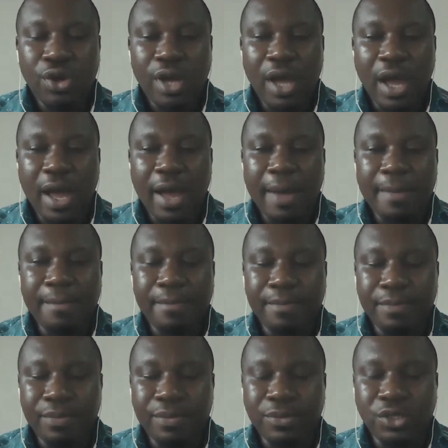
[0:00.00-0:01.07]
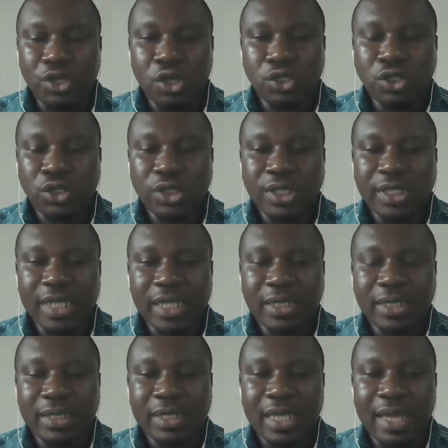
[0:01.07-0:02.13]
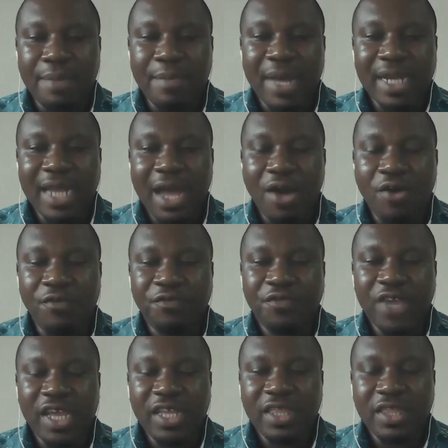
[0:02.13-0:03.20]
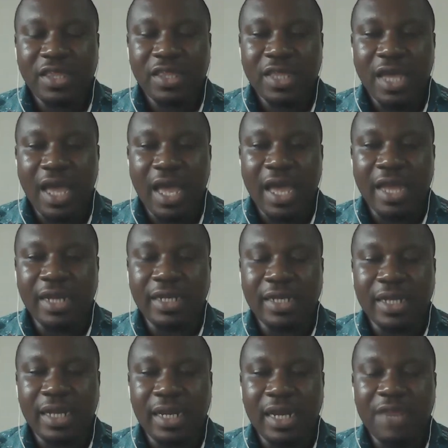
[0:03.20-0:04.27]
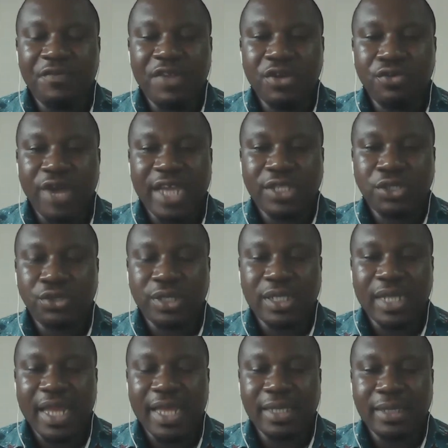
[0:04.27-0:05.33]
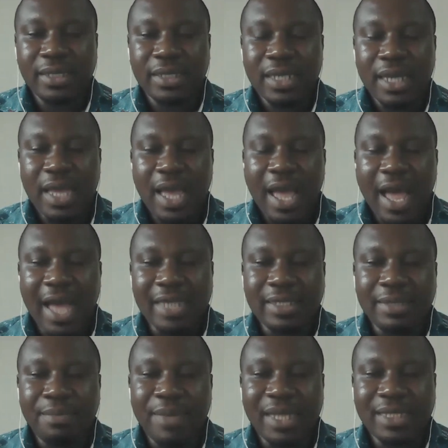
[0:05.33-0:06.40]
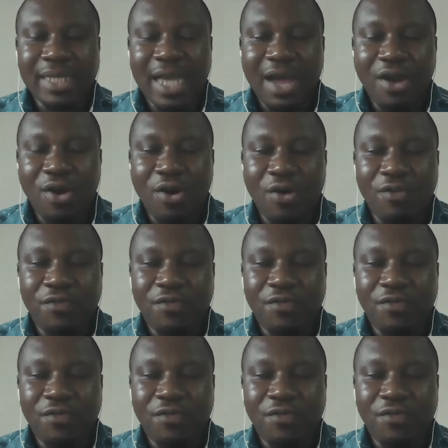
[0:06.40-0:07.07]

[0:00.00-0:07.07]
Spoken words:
not just a matter of faith and living righteousness as a matter of